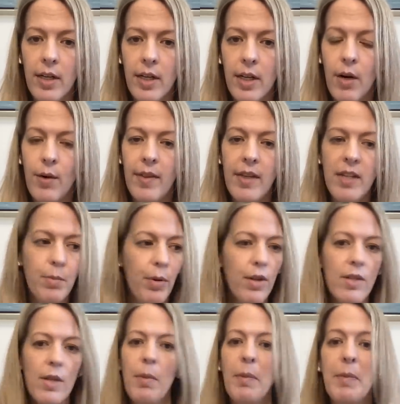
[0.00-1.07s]
you know, and this
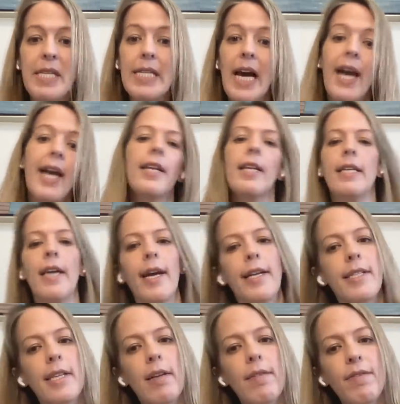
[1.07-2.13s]
person maybe died in
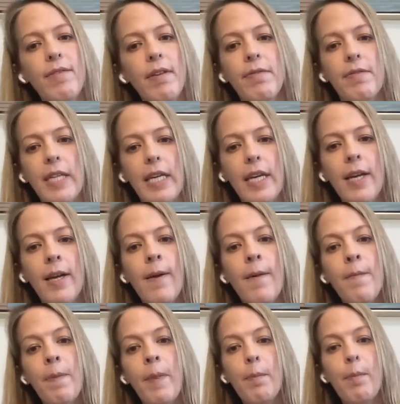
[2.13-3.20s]
1950,
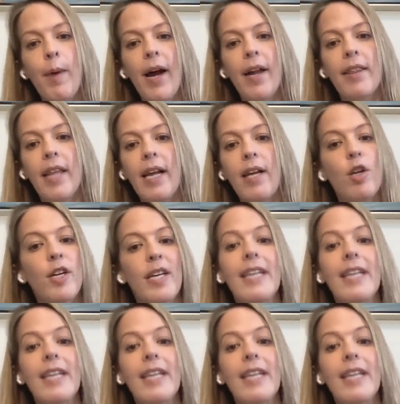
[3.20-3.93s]
but they look